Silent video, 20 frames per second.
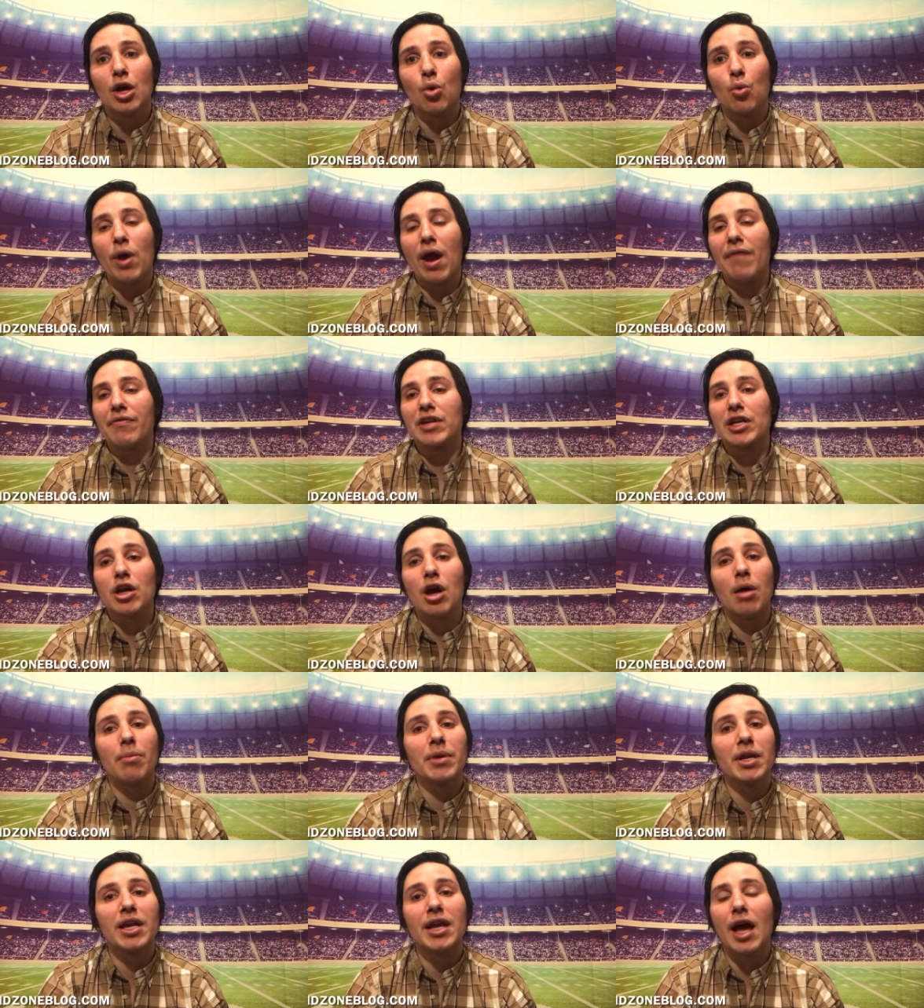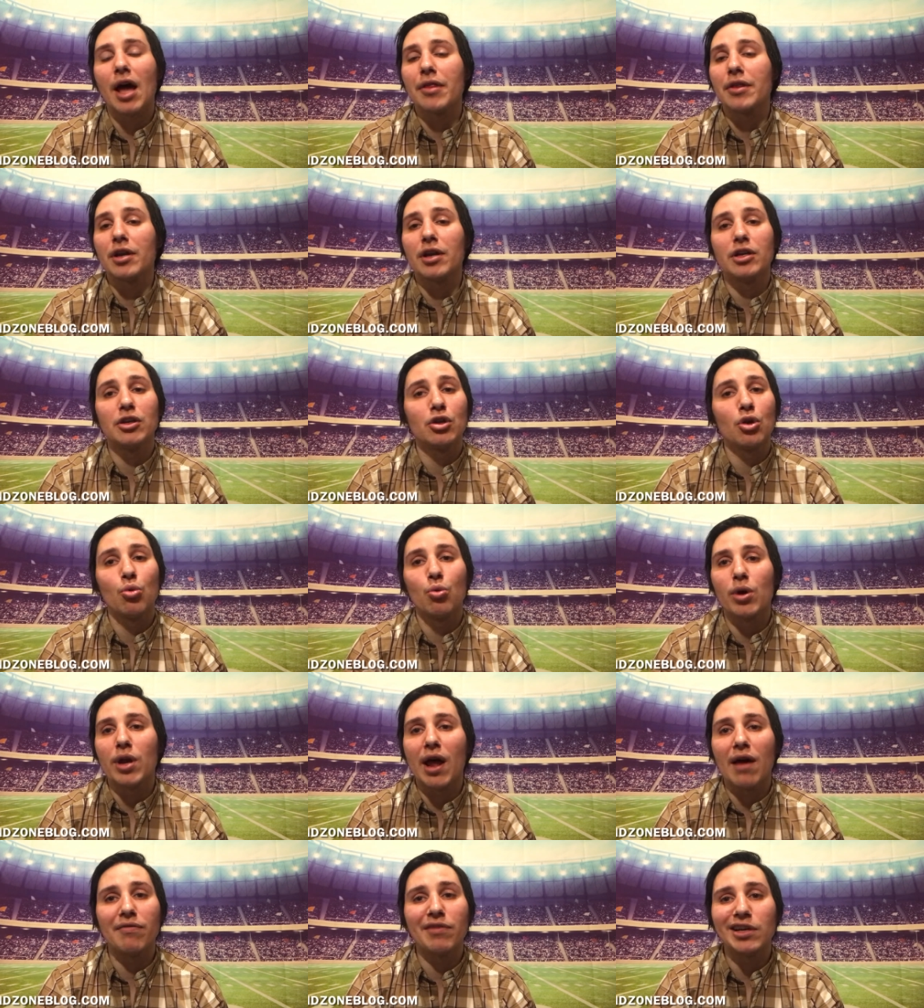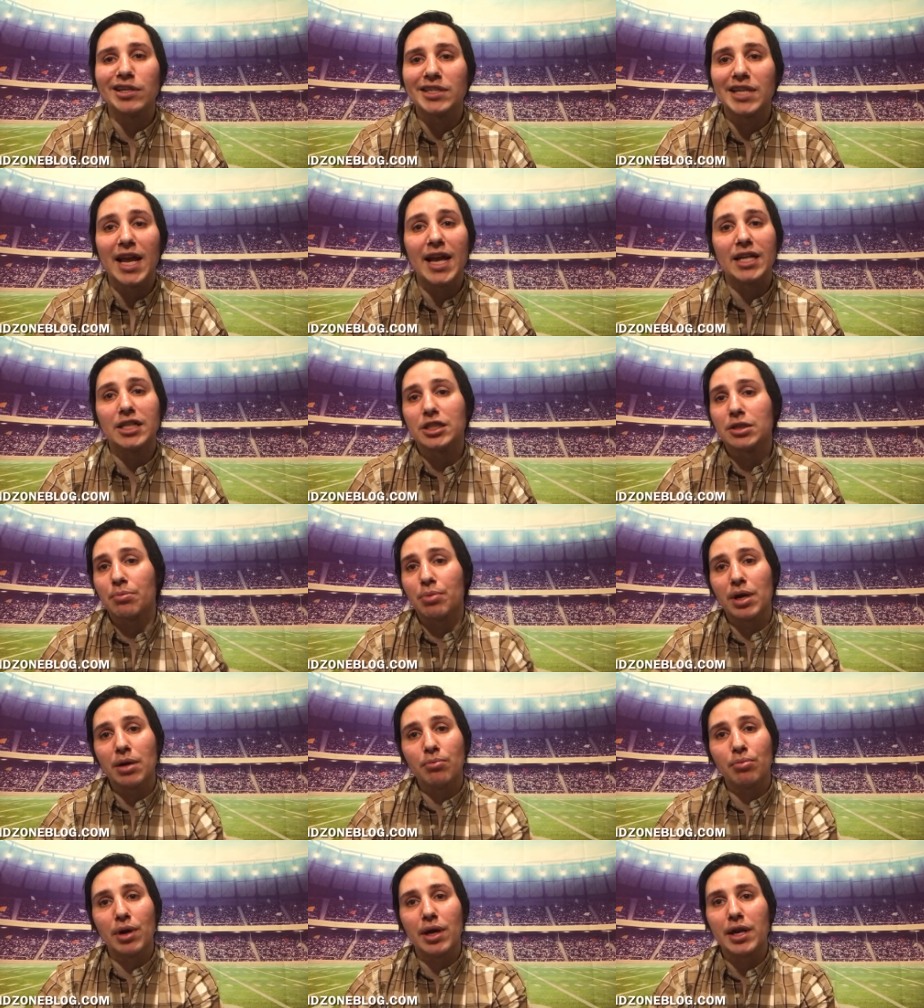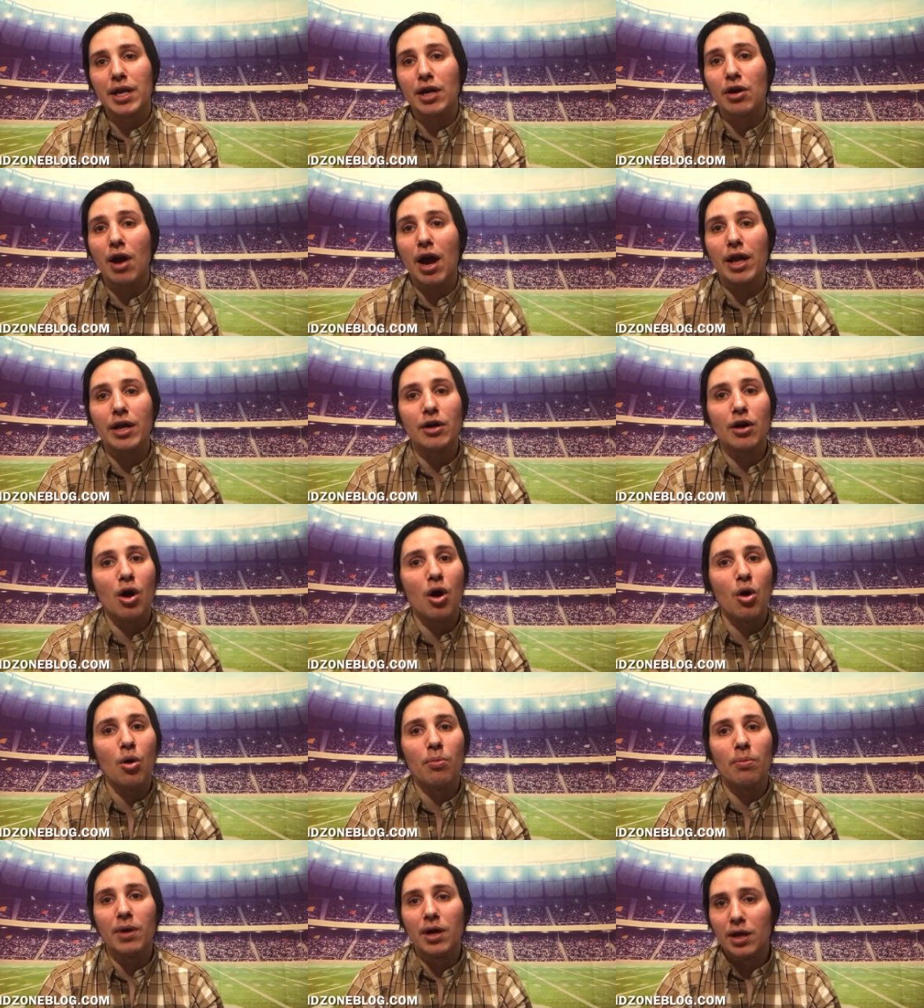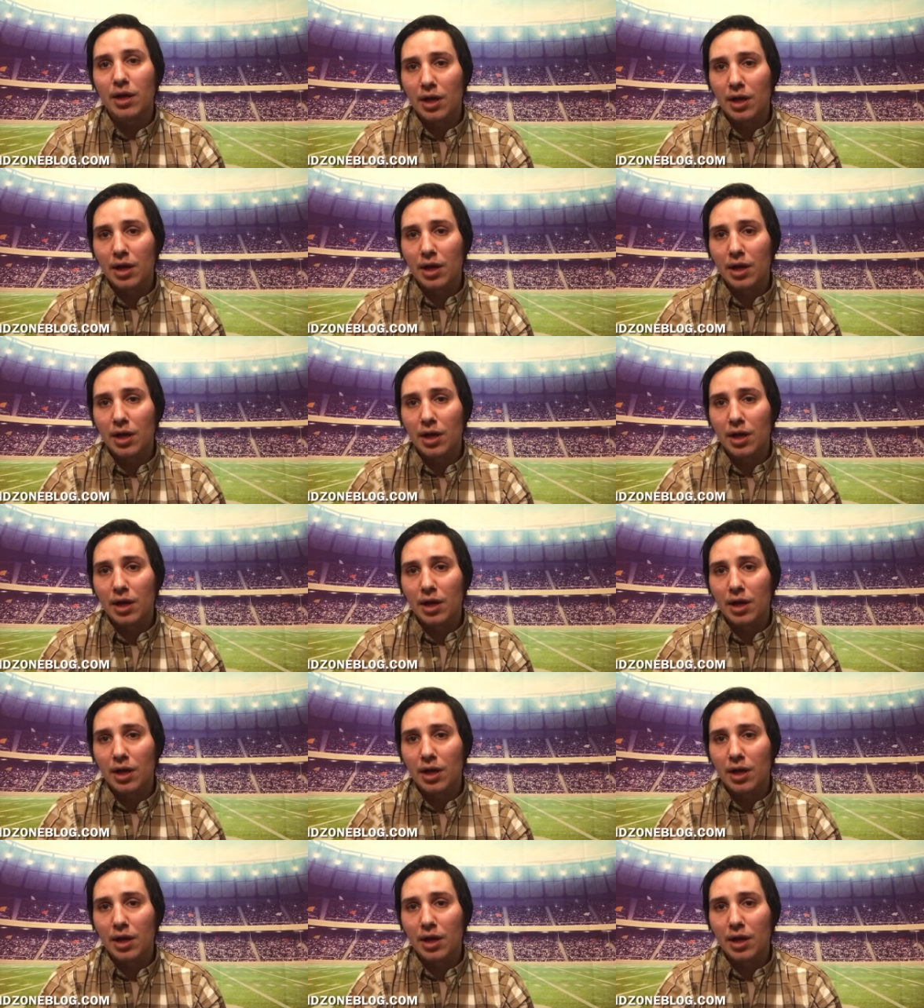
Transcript: We have to come together and do whatever it takes to bring Brittney Griner home.